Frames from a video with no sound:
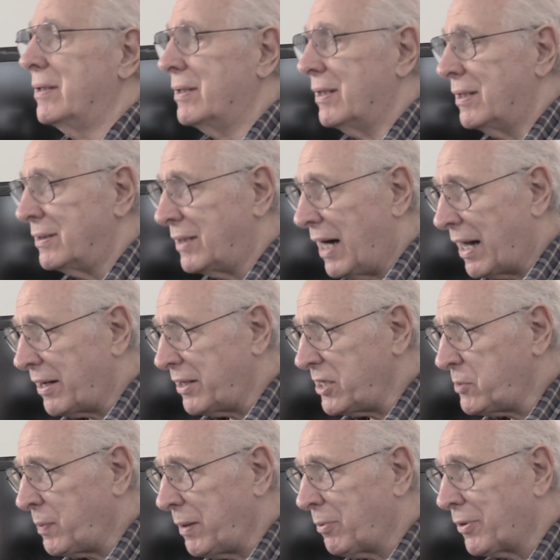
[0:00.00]
a lot of
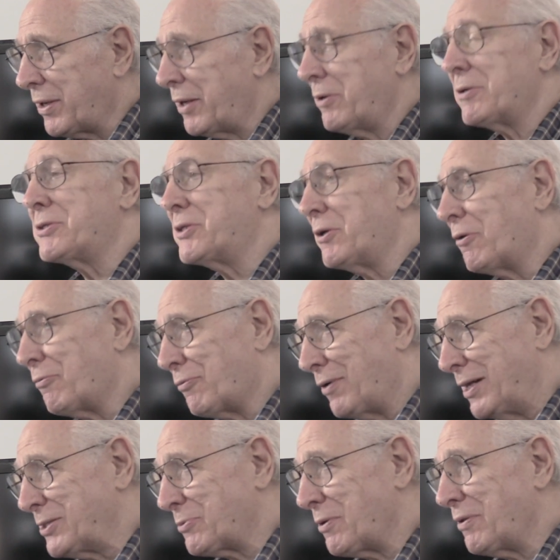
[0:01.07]
these people that you're still
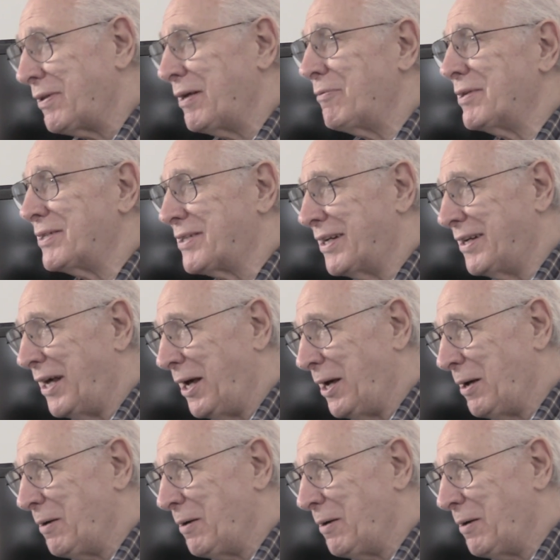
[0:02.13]
friends with even today.